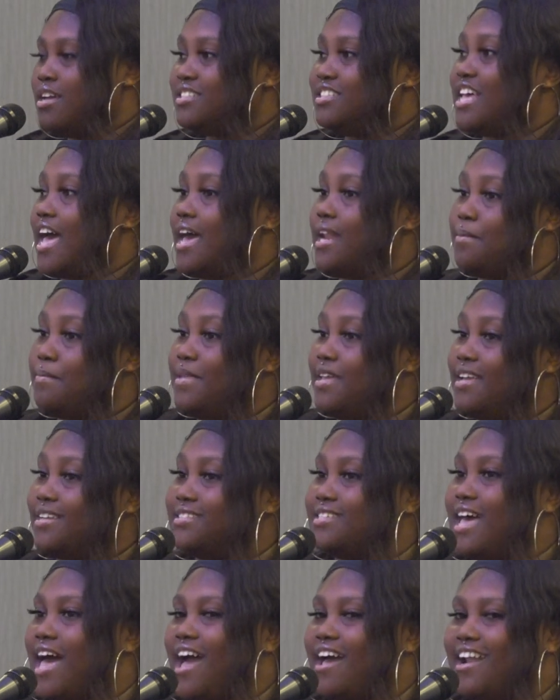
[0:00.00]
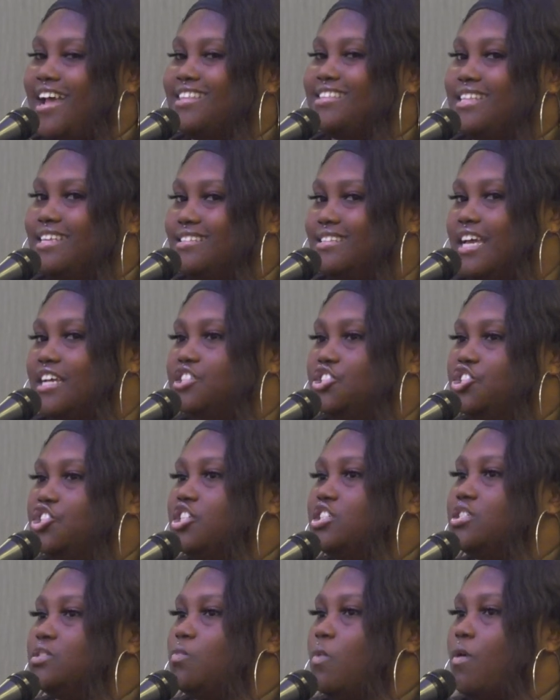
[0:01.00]
Tired of being tired, I think they
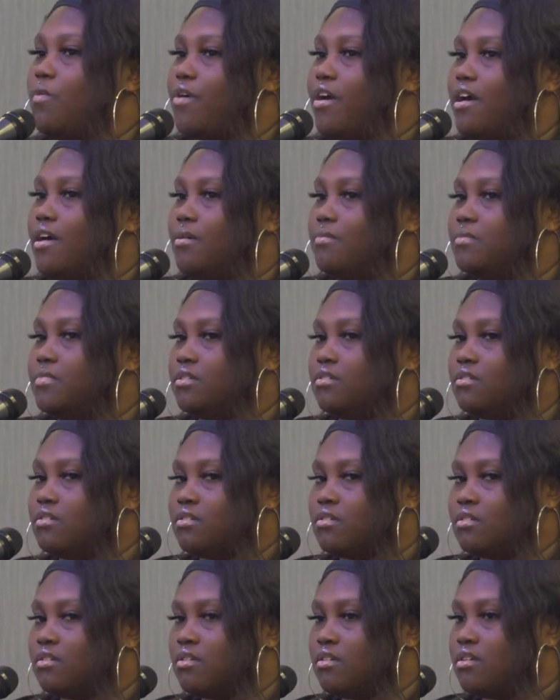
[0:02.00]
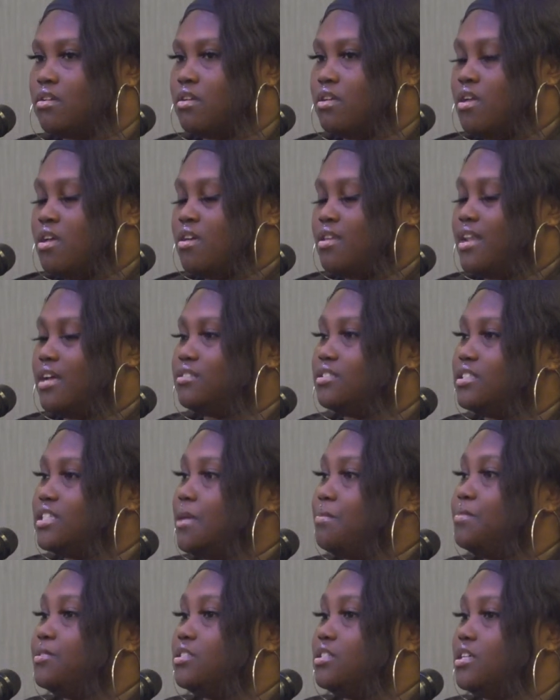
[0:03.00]
just woke up. Now
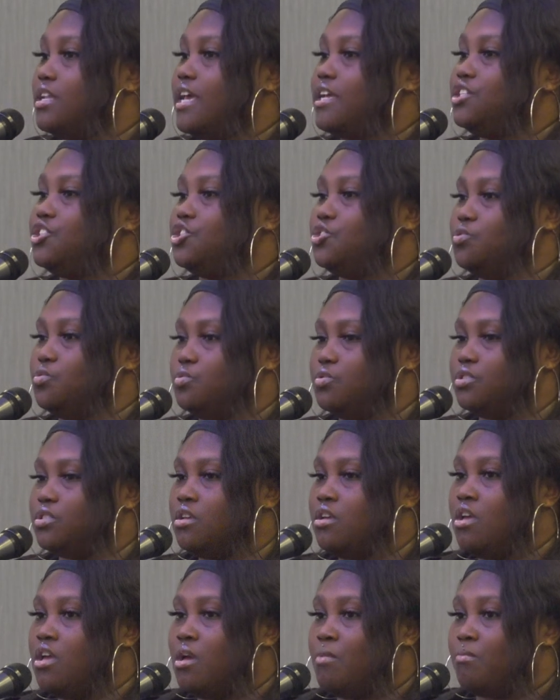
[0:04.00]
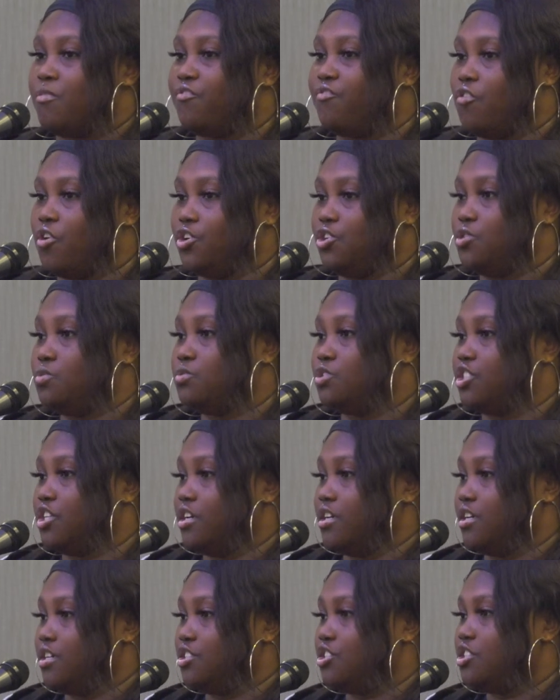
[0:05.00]
step into their shoes before you
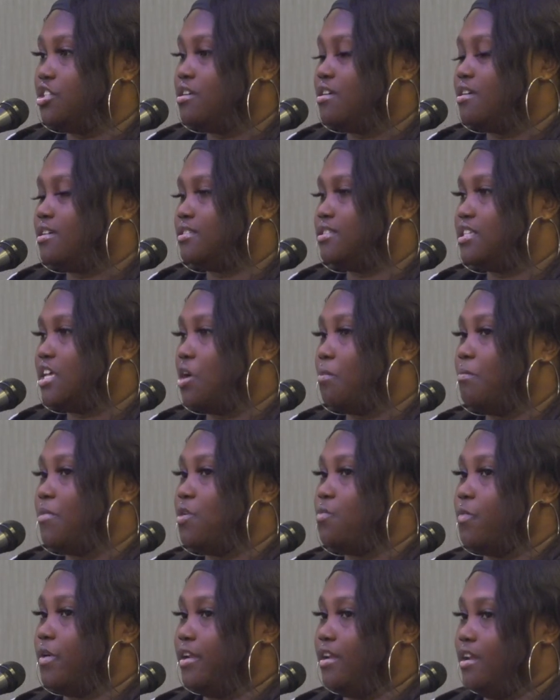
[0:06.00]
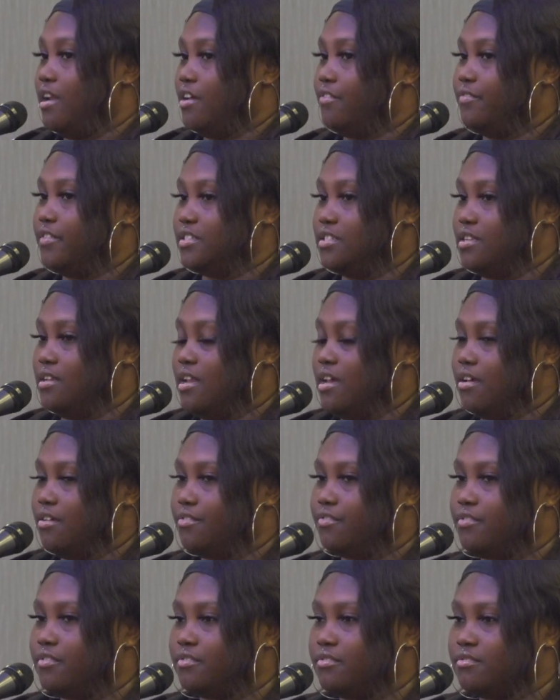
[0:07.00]
judge and tell me when enough is
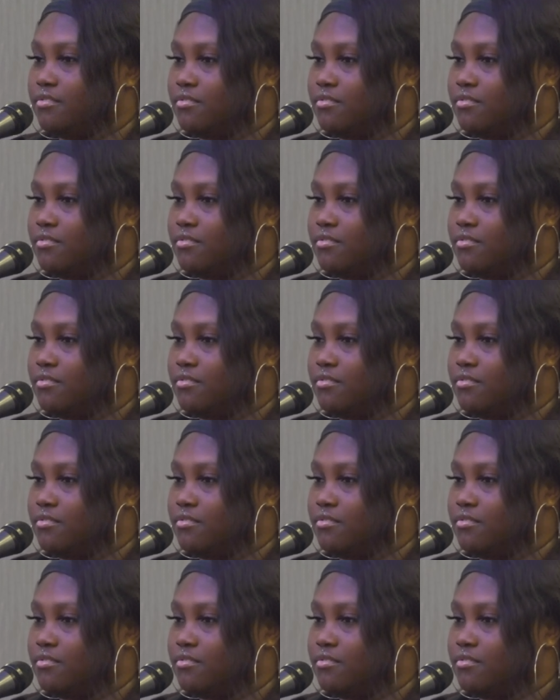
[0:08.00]
enough.